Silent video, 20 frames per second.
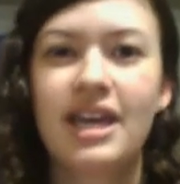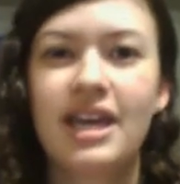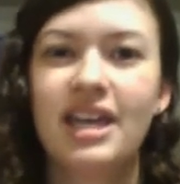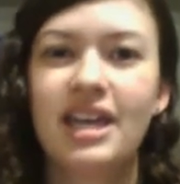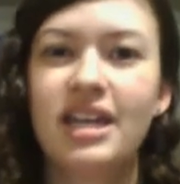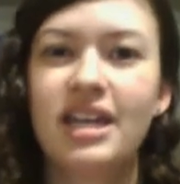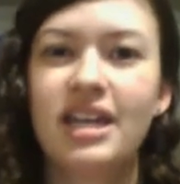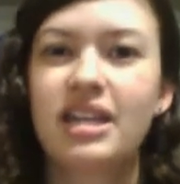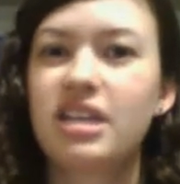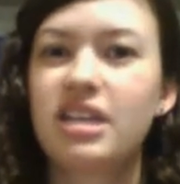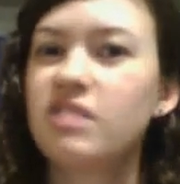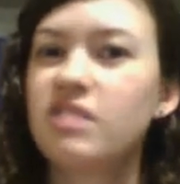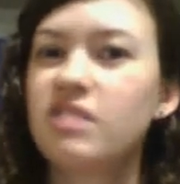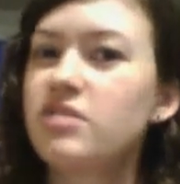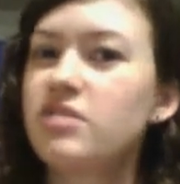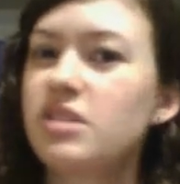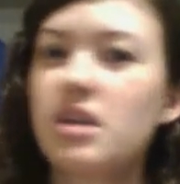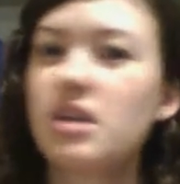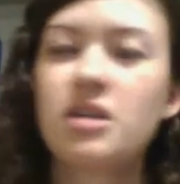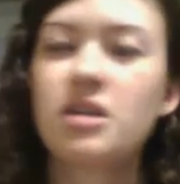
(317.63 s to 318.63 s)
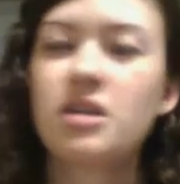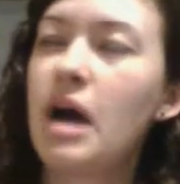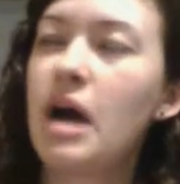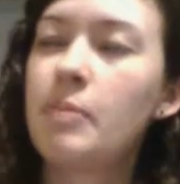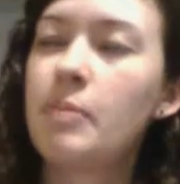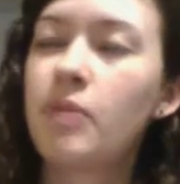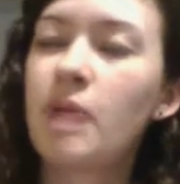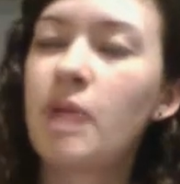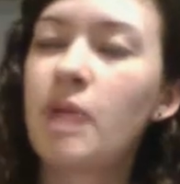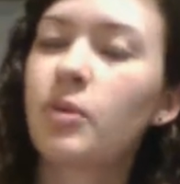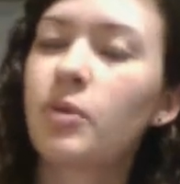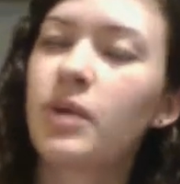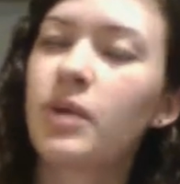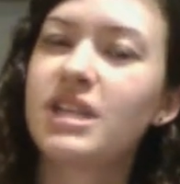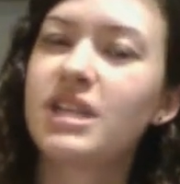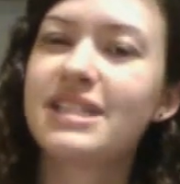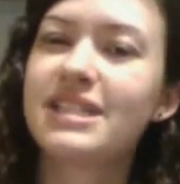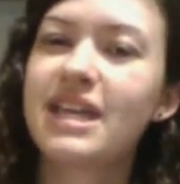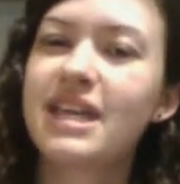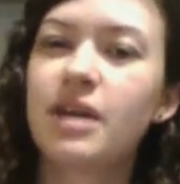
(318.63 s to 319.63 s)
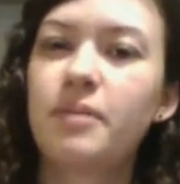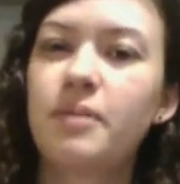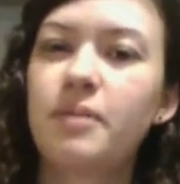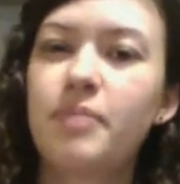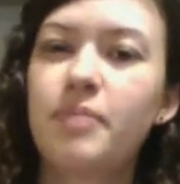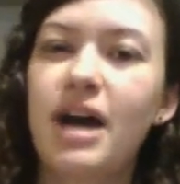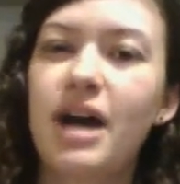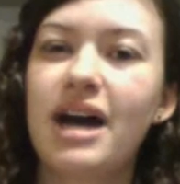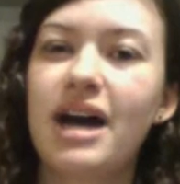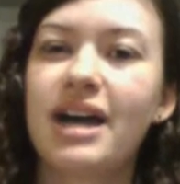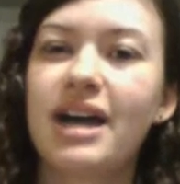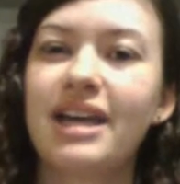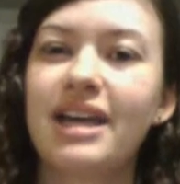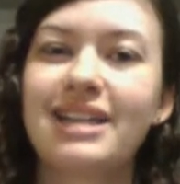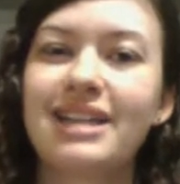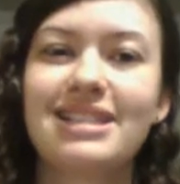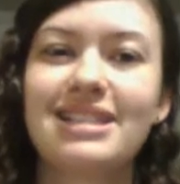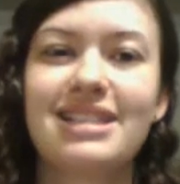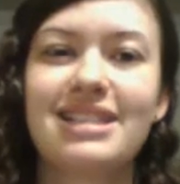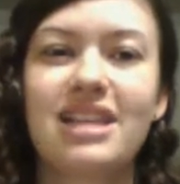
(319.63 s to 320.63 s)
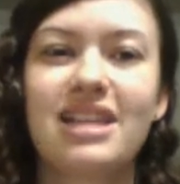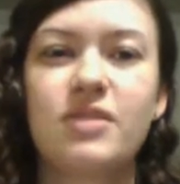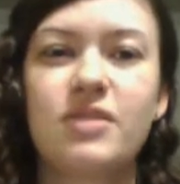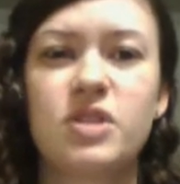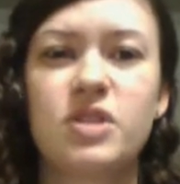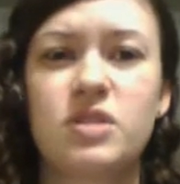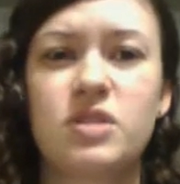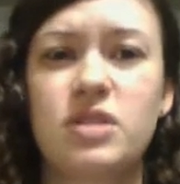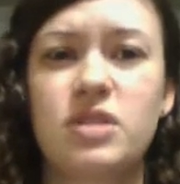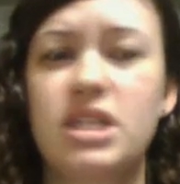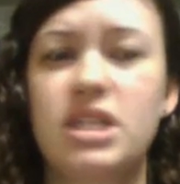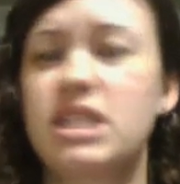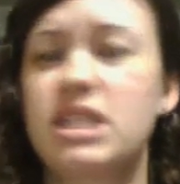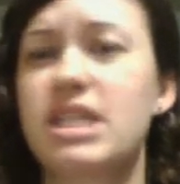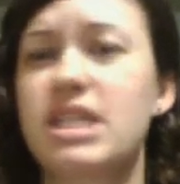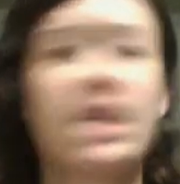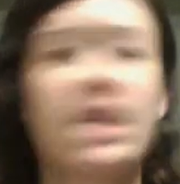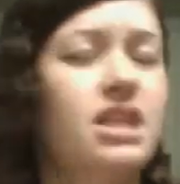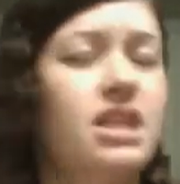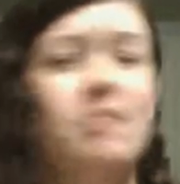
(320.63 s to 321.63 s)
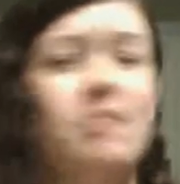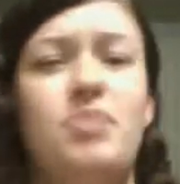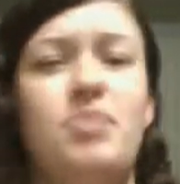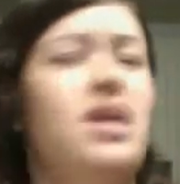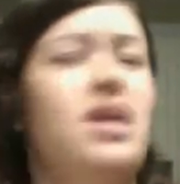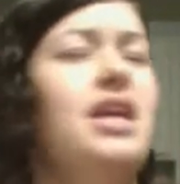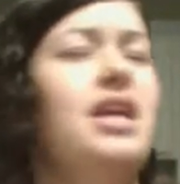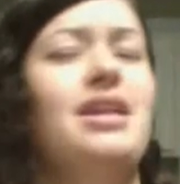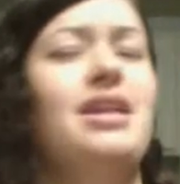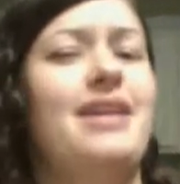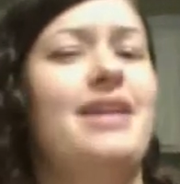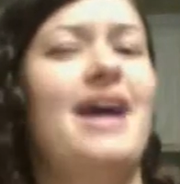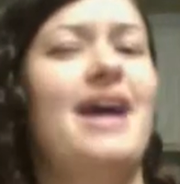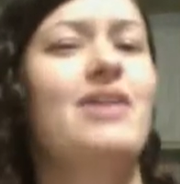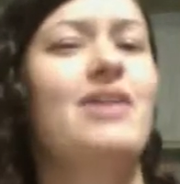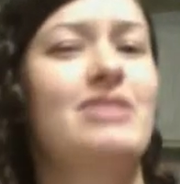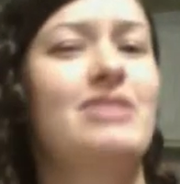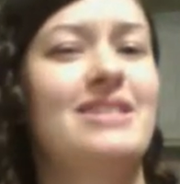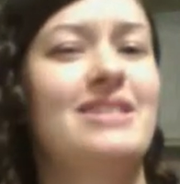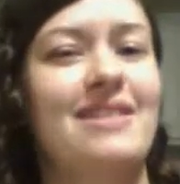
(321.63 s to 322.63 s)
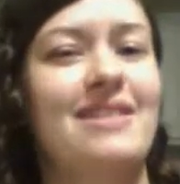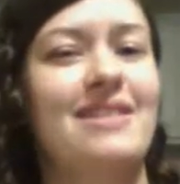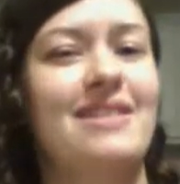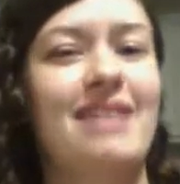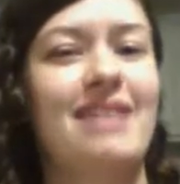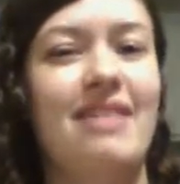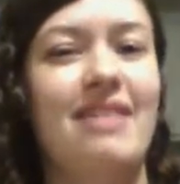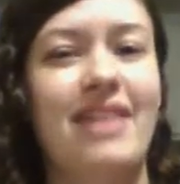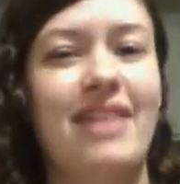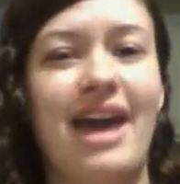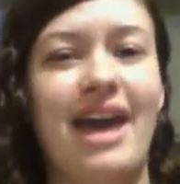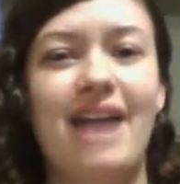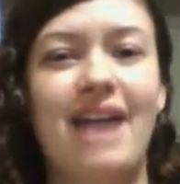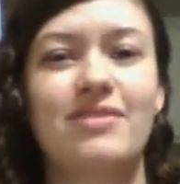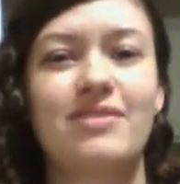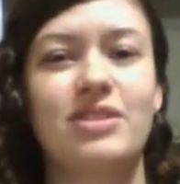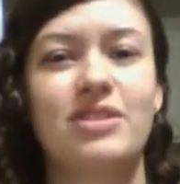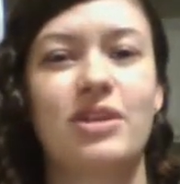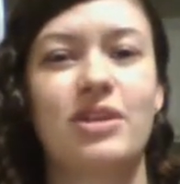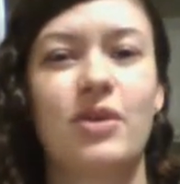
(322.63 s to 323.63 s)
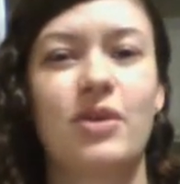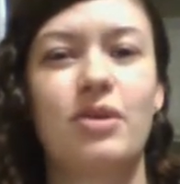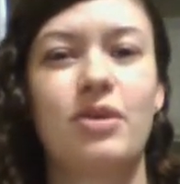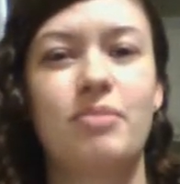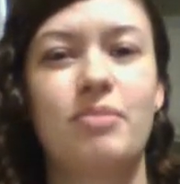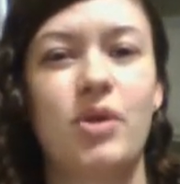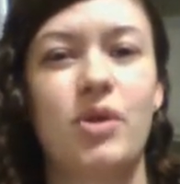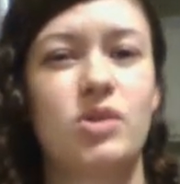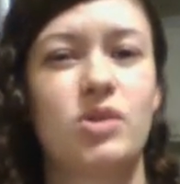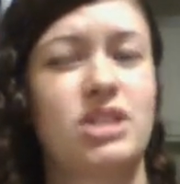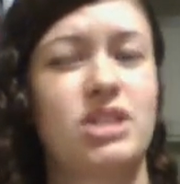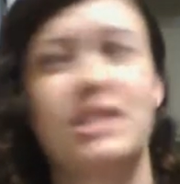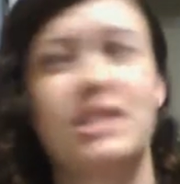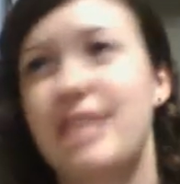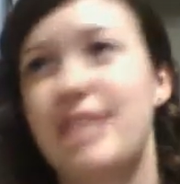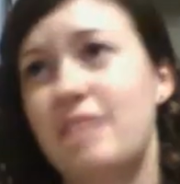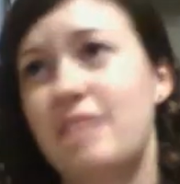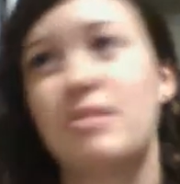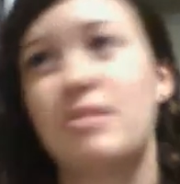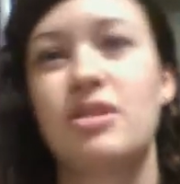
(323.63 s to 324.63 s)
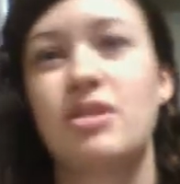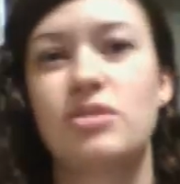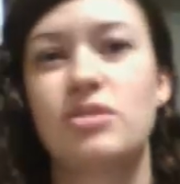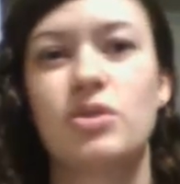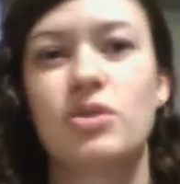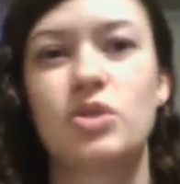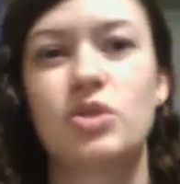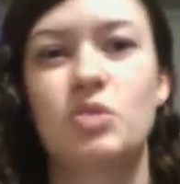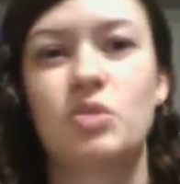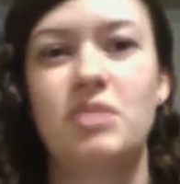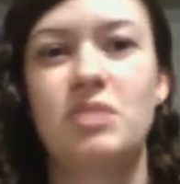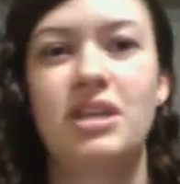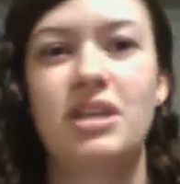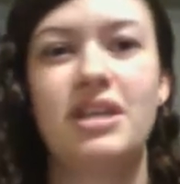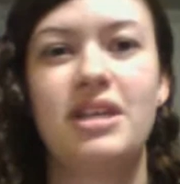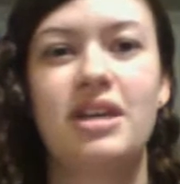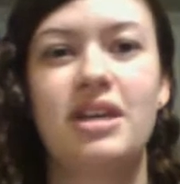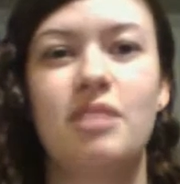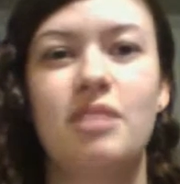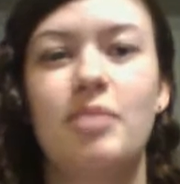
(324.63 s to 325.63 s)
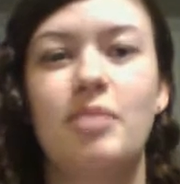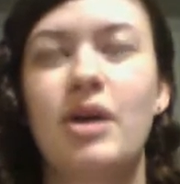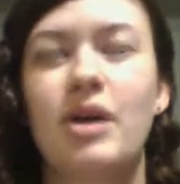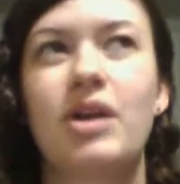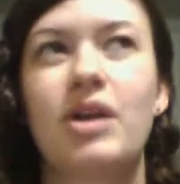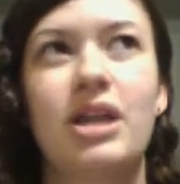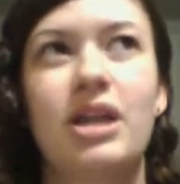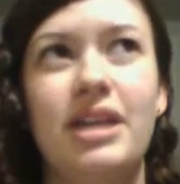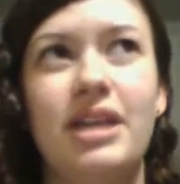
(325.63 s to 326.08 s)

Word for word: and it gives the artist a proper way to say goodbye instead of just it suddenly being announced and then they have to go and post a statement on social media about it.